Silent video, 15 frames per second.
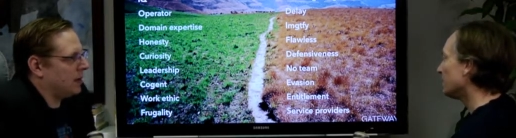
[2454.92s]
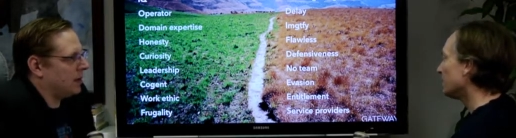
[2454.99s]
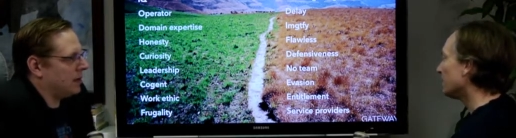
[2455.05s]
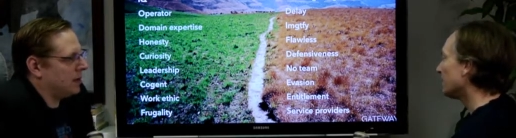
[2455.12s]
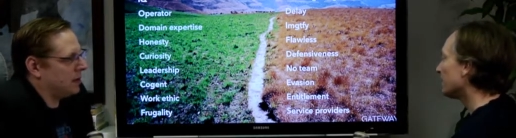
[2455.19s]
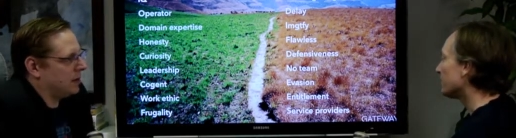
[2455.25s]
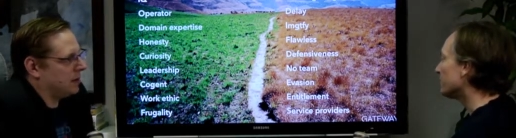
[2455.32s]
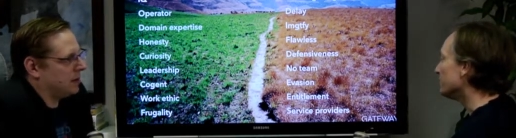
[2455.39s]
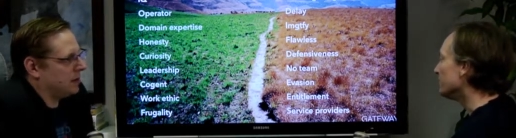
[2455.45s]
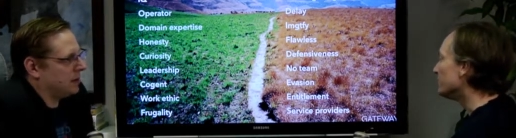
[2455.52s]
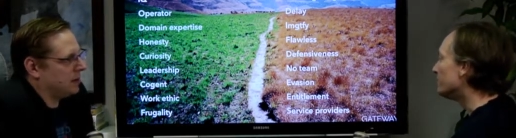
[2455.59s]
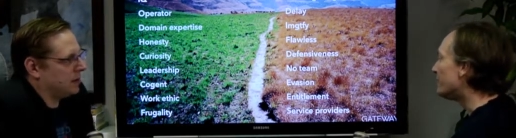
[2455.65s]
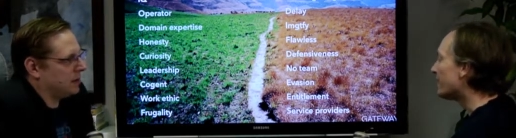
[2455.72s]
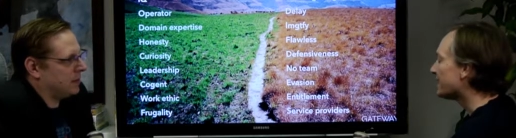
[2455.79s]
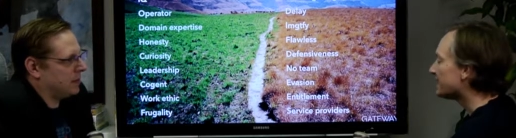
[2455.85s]
Speaker 1: uh,
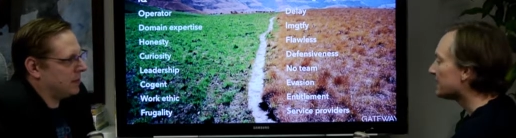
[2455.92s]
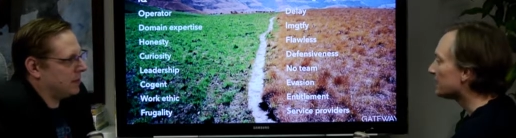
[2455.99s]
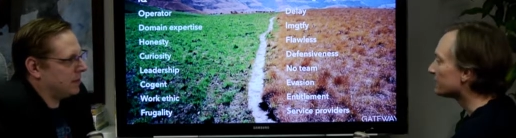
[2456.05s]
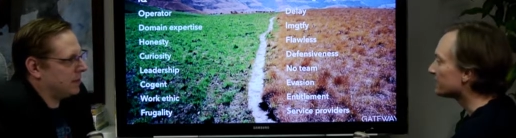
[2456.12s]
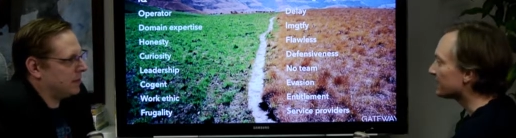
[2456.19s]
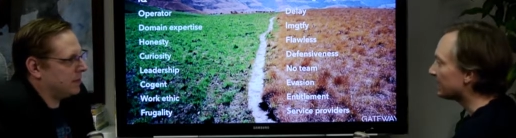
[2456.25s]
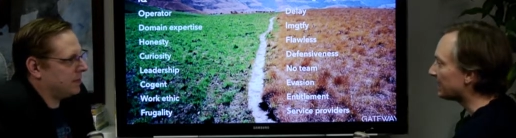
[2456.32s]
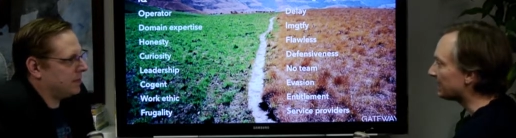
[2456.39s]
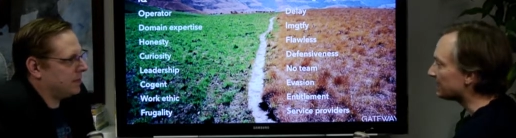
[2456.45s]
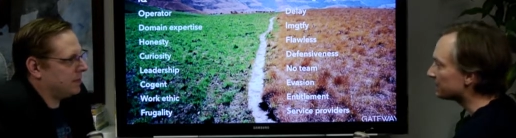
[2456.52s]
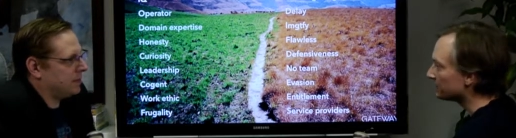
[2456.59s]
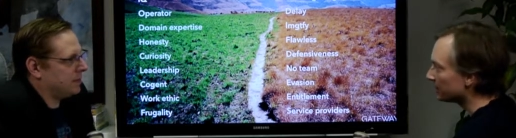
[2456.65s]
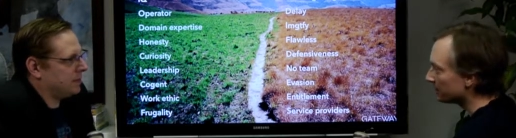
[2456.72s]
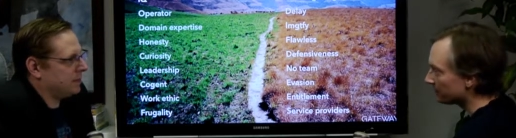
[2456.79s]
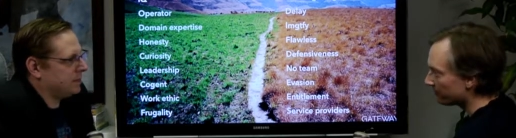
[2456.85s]
the money comes
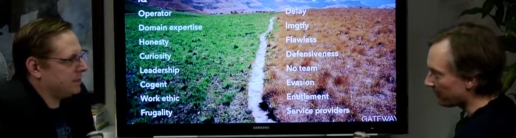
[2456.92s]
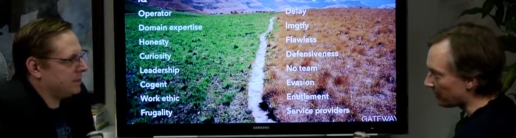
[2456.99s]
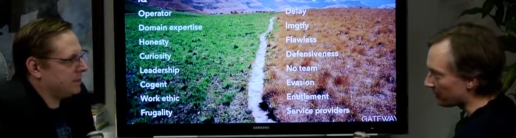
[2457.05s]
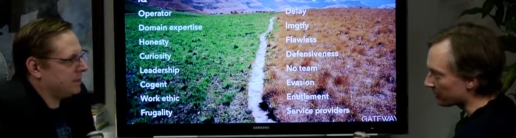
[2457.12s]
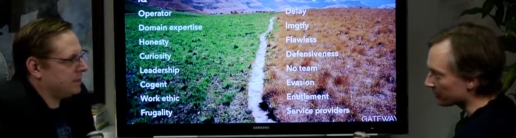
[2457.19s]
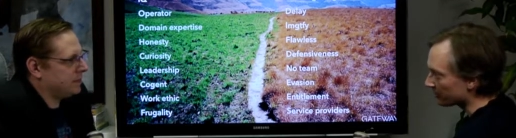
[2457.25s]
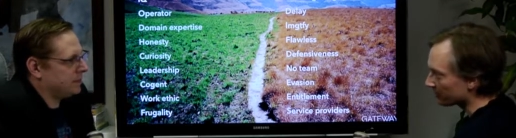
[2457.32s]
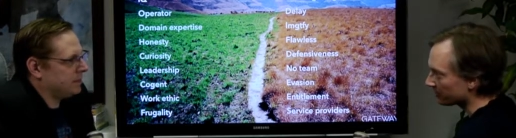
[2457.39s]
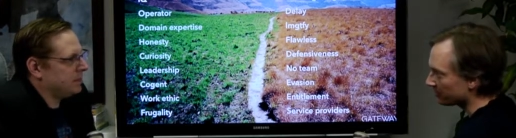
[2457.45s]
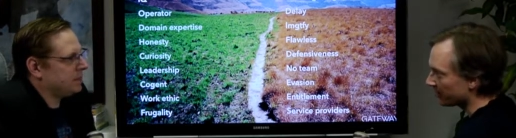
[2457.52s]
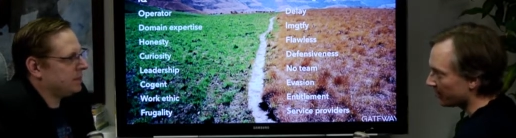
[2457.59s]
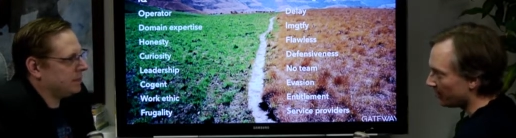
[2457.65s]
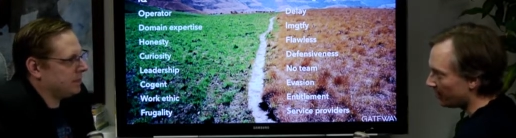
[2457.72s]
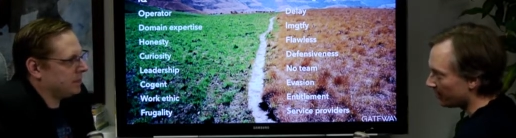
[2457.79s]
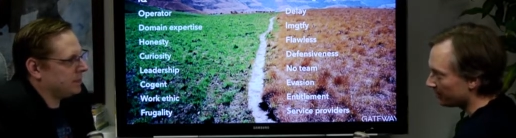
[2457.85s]
easily to founders
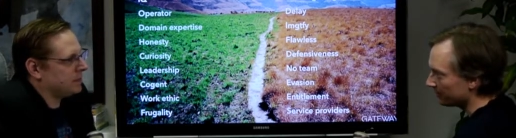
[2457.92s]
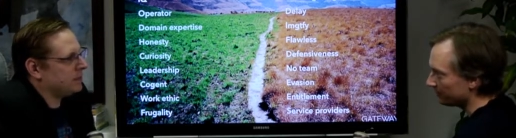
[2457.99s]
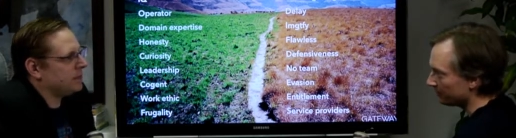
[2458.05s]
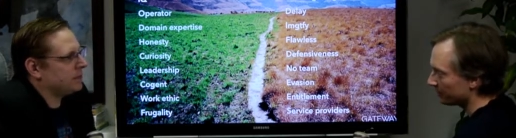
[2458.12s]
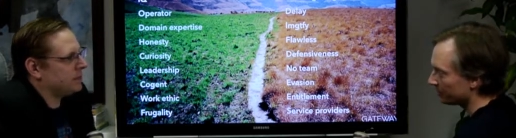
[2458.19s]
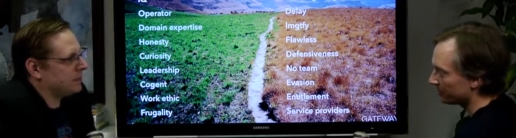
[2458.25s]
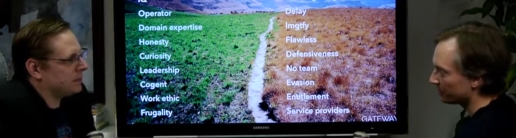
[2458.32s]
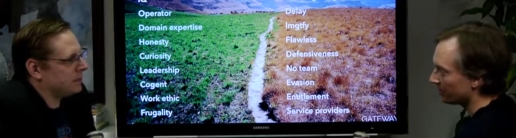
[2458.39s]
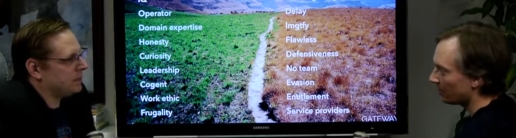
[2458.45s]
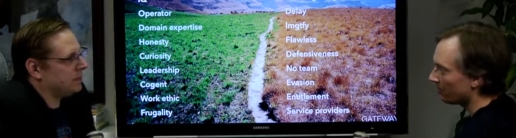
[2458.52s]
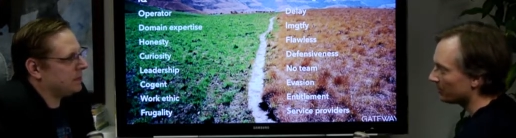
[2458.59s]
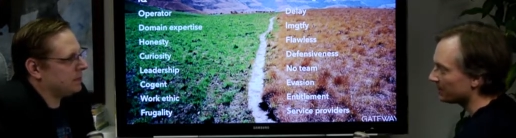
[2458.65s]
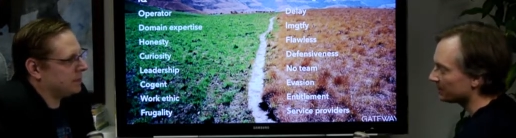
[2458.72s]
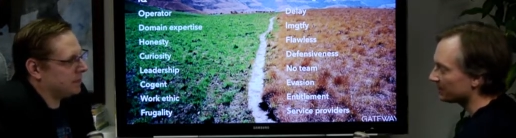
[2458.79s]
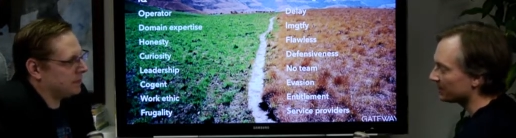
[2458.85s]
early on, which is
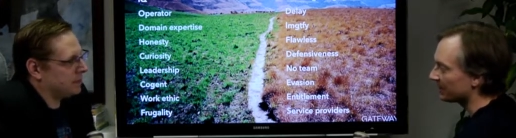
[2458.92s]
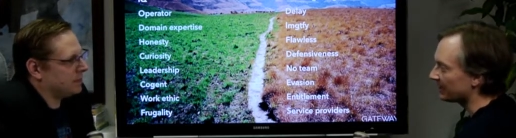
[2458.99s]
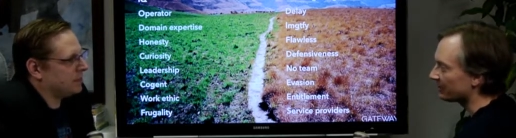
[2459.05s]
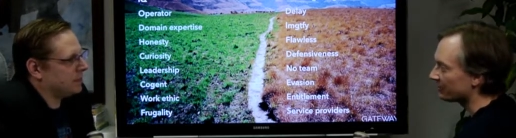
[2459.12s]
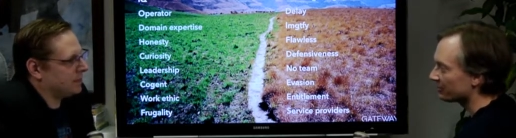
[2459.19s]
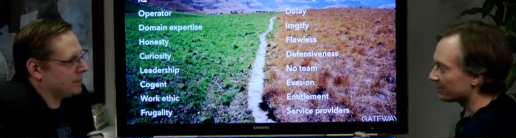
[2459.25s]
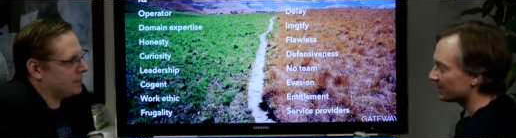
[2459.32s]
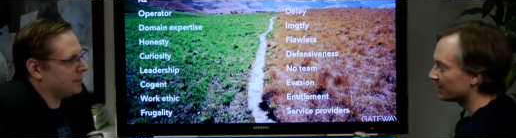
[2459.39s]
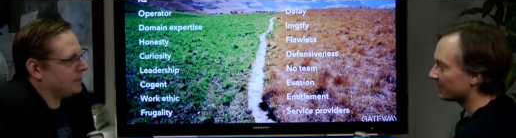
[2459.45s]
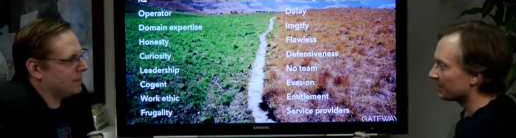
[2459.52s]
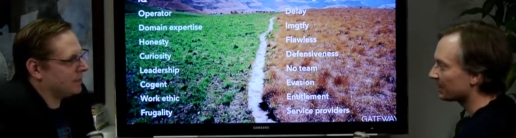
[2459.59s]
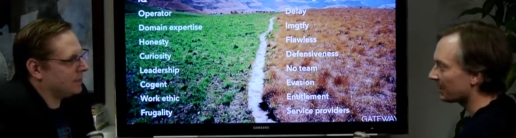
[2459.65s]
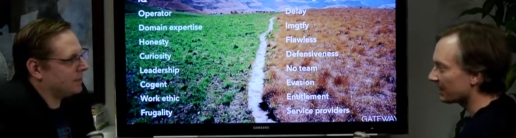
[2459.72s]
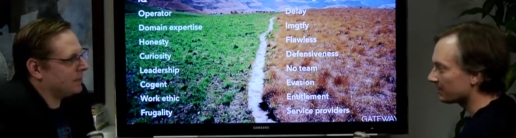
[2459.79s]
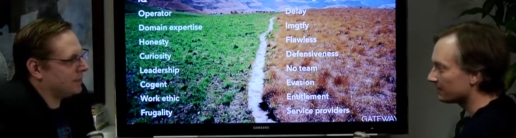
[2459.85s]
always an interesting
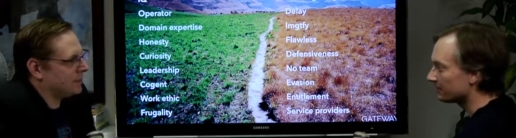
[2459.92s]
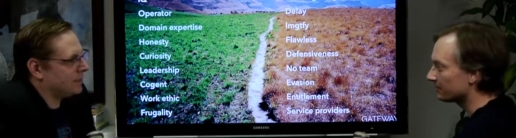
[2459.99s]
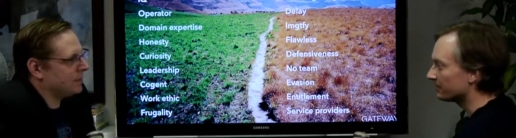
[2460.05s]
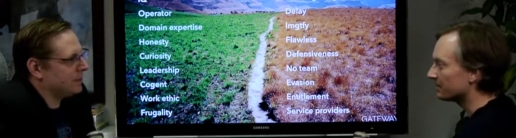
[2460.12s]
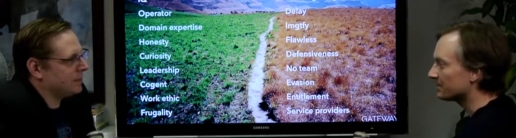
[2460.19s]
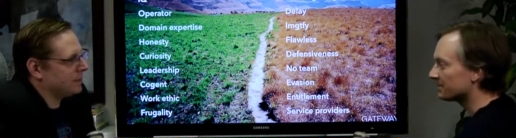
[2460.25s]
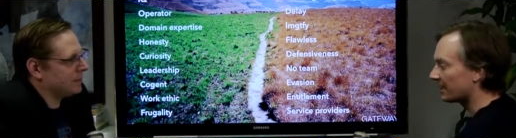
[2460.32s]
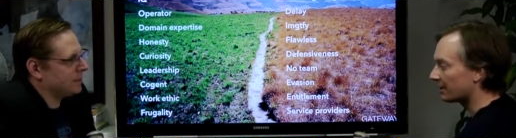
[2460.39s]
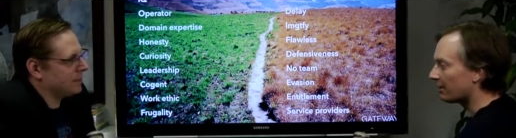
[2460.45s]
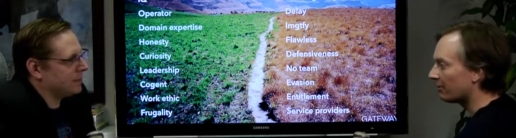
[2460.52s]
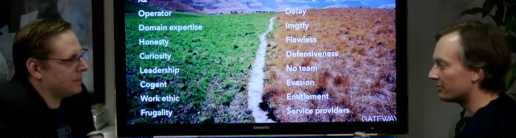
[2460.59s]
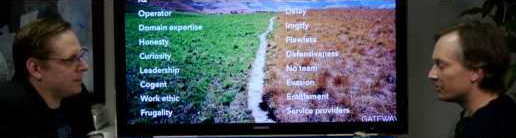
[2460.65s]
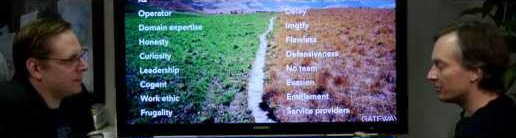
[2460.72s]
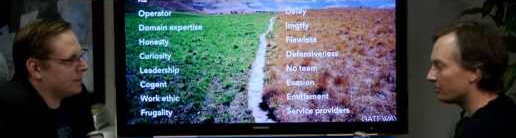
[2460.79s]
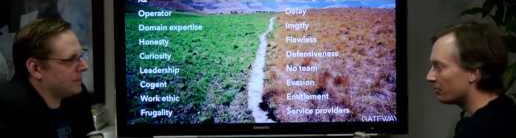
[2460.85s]
kind of
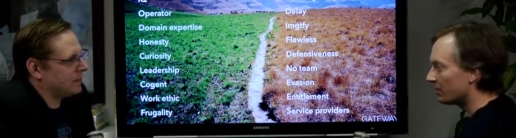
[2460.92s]
psychology to